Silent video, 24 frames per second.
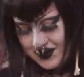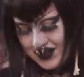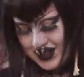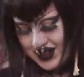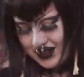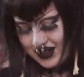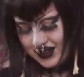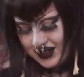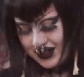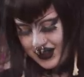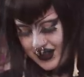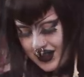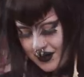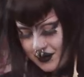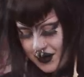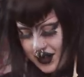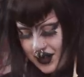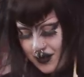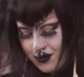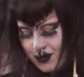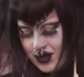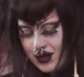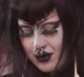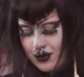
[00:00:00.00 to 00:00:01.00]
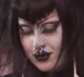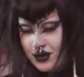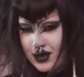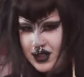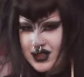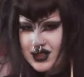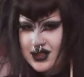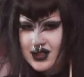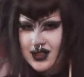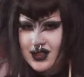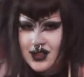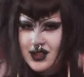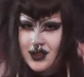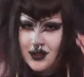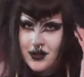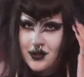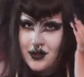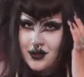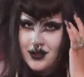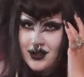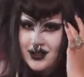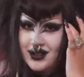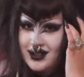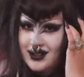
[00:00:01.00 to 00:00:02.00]
I look like I'm gonna read books to
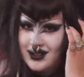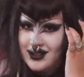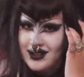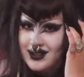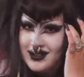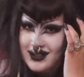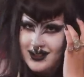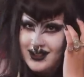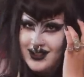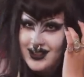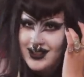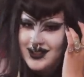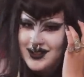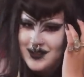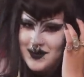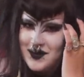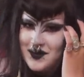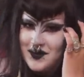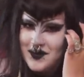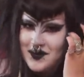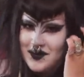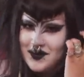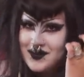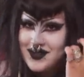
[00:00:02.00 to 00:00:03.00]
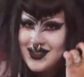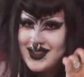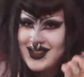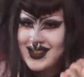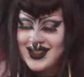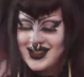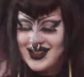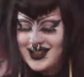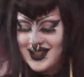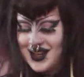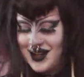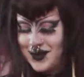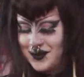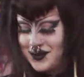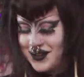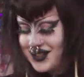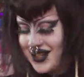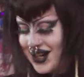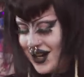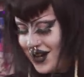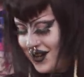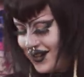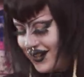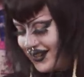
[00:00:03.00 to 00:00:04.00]
children instead of
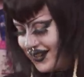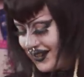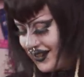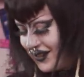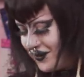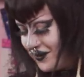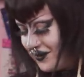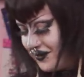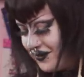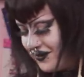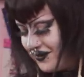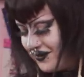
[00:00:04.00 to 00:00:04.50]
scaring them